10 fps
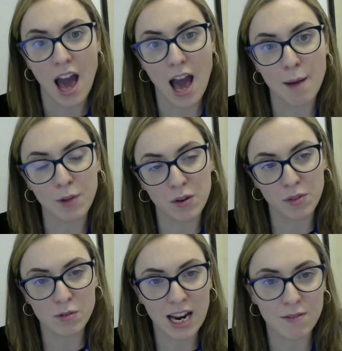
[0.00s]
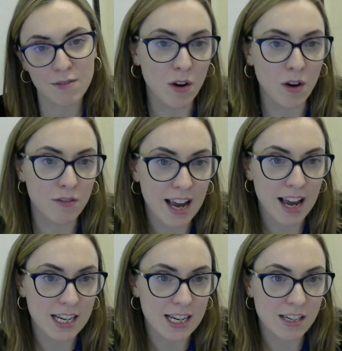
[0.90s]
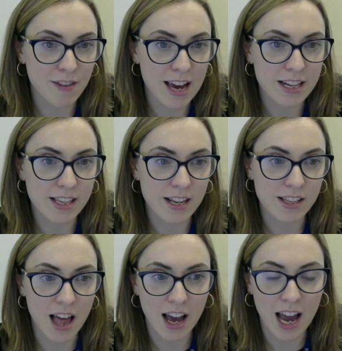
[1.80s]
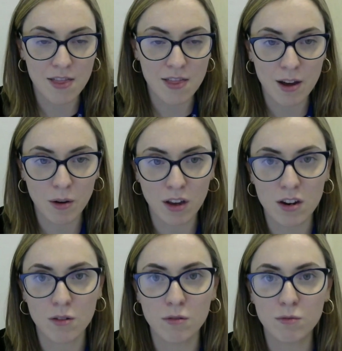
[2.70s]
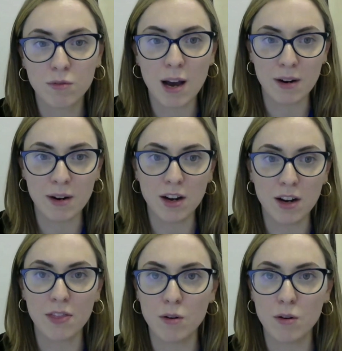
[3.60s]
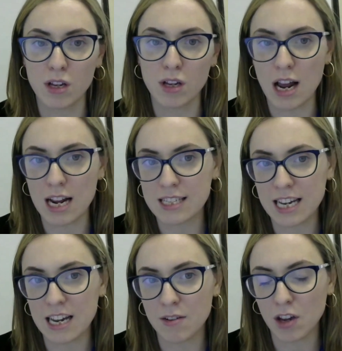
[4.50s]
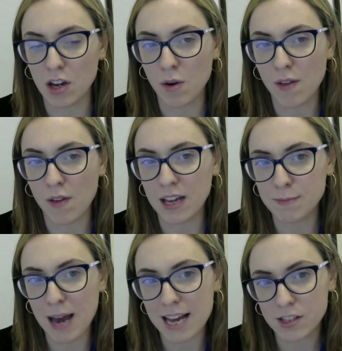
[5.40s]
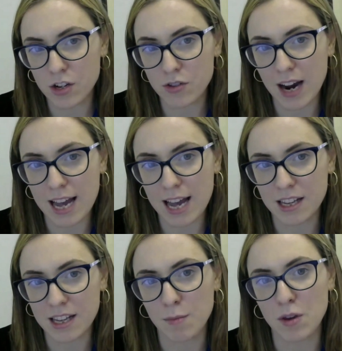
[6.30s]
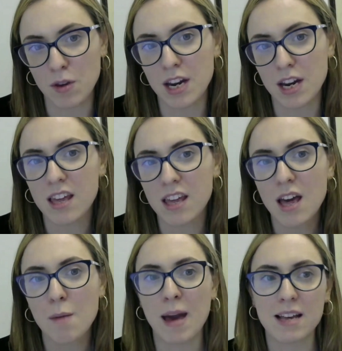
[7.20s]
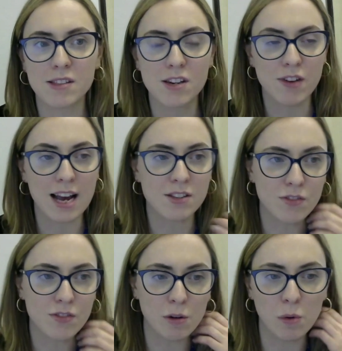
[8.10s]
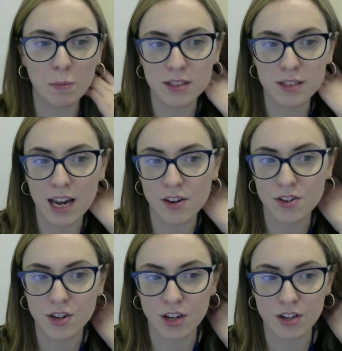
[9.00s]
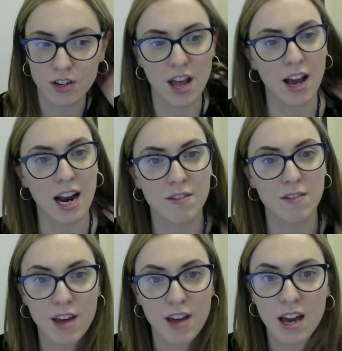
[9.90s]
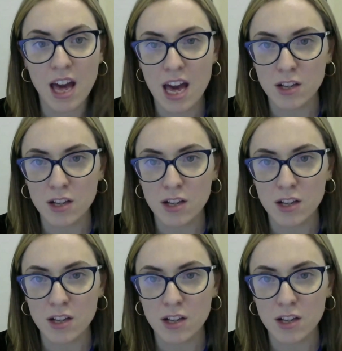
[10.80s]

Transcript: Those kind of non-violent offences and that kind of thing, can we look at those and seeing, are these best addressed in the community, best addressed through women's centres and that kind of thing.